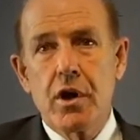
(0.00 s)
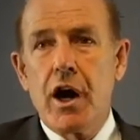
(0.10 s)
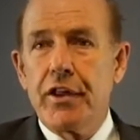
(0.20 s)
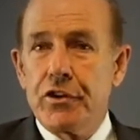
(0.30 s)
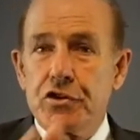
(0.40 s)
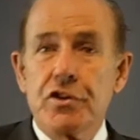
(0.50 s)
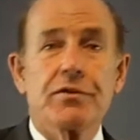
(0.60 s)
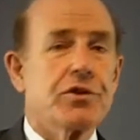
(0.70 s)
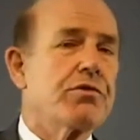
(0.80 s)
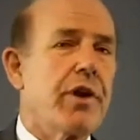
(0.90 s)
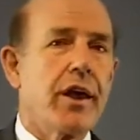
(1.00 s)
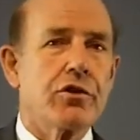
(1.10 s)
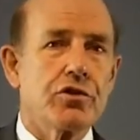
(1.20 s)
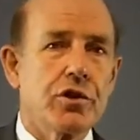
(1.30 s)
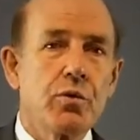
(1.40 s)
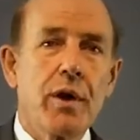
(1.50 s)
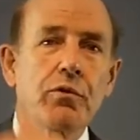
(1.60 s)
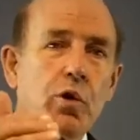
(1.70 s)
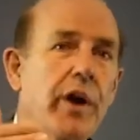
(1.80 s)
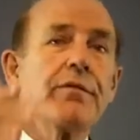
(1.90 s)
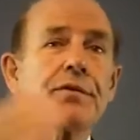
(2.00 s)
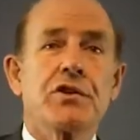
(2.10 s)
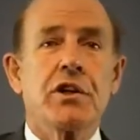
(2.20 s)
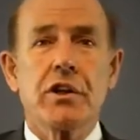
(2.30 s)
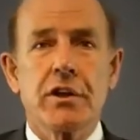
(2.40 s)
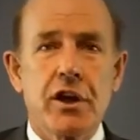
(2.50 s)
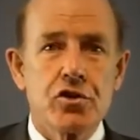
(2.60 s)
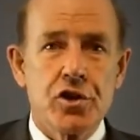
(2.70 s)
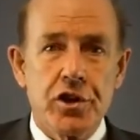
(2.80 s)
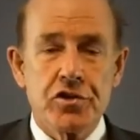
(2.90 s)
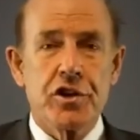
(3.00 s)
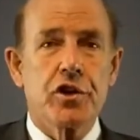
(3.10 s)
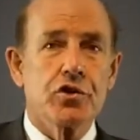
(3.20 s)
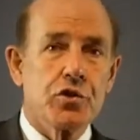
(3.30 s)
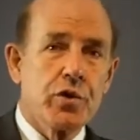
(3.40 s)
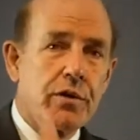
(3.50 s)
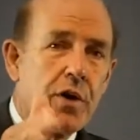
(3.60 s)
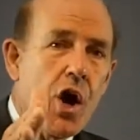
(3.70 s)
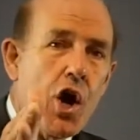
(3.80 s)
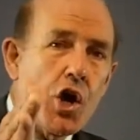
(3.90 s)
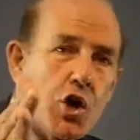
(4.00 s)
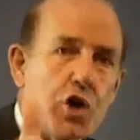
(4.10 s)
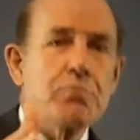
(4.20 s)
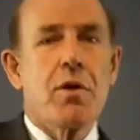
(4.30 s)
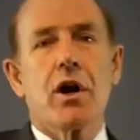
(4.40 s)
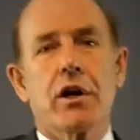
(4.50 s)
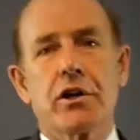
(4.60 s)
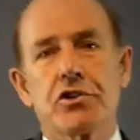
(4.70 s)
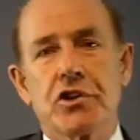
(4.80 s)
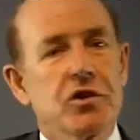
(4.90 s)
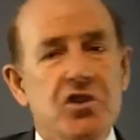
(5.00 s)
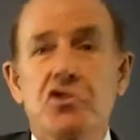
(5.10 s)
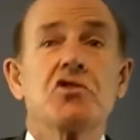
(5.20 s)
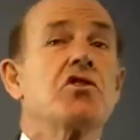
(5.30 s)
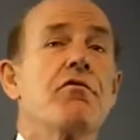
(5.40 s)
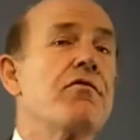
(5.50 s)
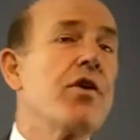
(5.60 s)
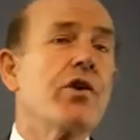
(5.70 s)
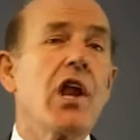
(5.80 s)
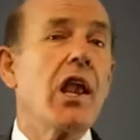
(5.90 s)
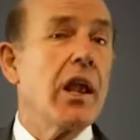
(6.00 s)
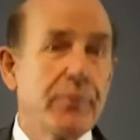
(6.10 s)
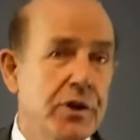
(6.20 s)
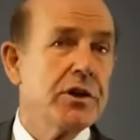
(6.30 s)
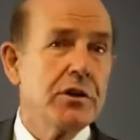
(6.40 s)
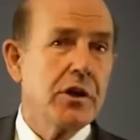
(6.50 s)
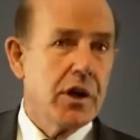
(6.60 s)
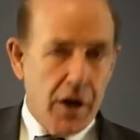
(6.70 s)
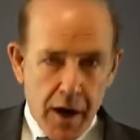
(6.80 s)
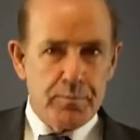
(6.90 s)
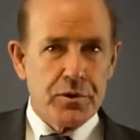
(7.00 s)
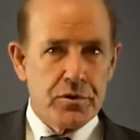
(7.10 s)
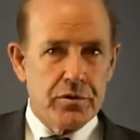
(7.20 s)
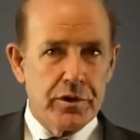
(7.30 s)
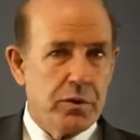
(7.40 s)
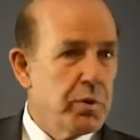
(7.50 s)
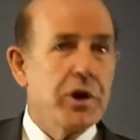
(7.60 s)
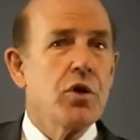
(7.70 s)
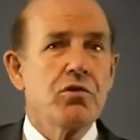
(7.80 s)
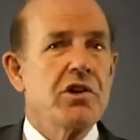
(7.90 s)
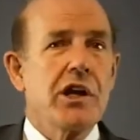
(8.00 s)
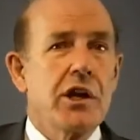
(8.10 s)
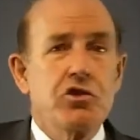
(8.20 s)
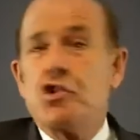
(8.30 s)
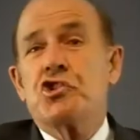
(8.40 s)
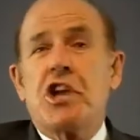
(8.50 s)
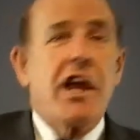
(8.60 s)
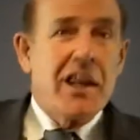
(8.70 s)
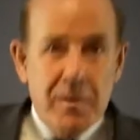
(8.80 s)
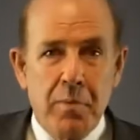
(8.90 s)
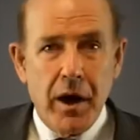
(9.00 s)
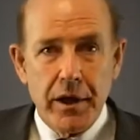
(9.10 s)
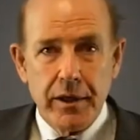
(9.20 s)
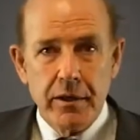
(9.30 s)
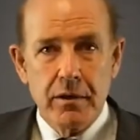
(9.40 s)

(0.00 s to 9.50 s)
on the service strategy, who have great facilitation skills, who have good marketing skills. This is a very limited opportunity. We don't need just anybody.